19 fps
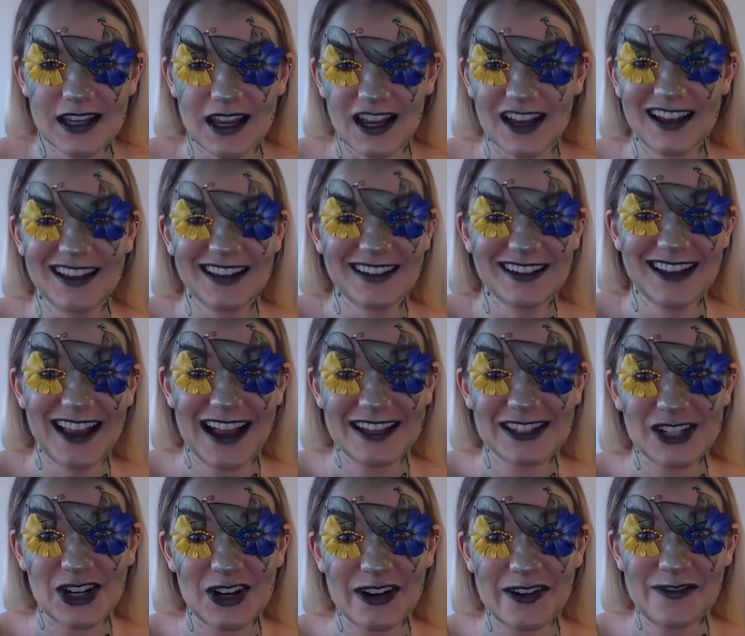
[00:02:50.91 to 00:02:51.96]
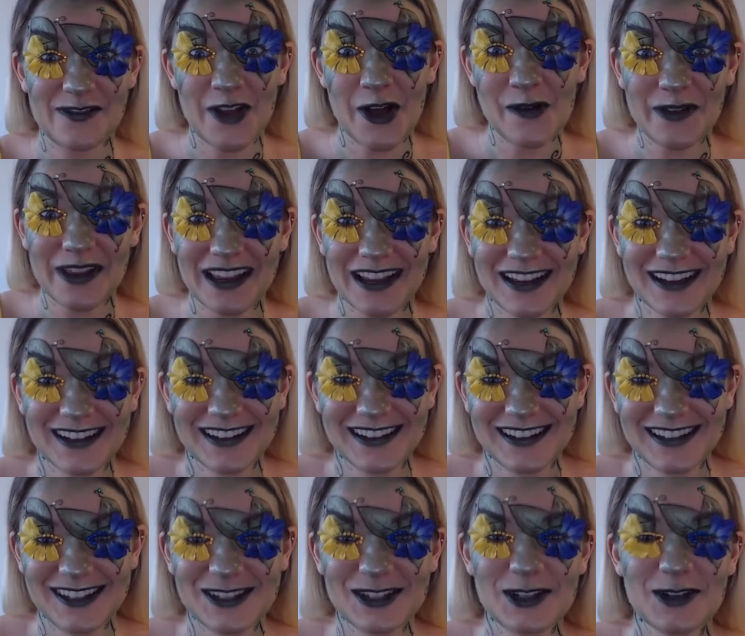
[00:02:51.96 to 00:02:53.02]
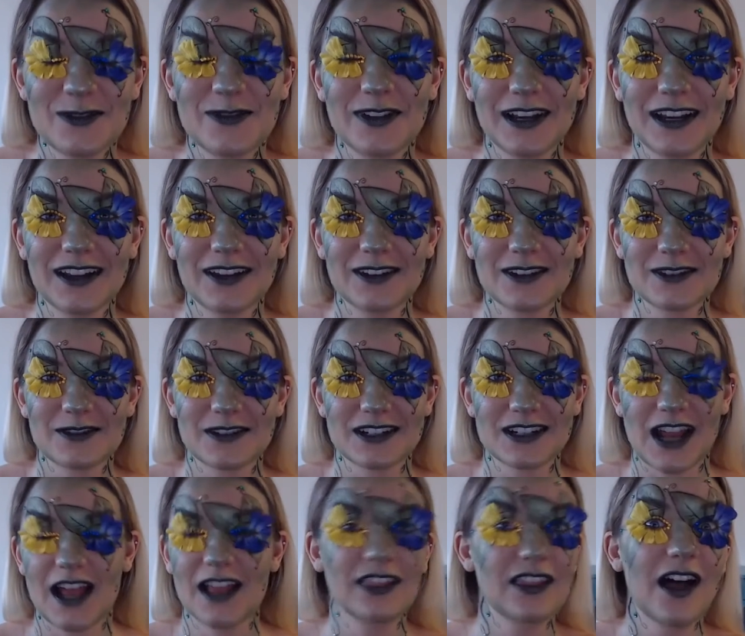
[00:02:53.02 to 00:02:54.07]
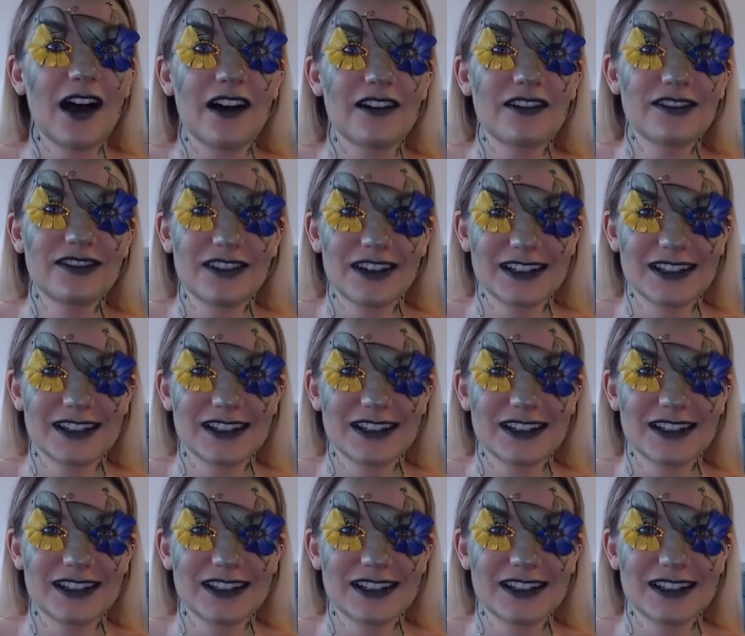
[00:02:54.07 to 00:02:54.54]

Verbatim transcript: Uh, I started filming YouTube videos, which I love.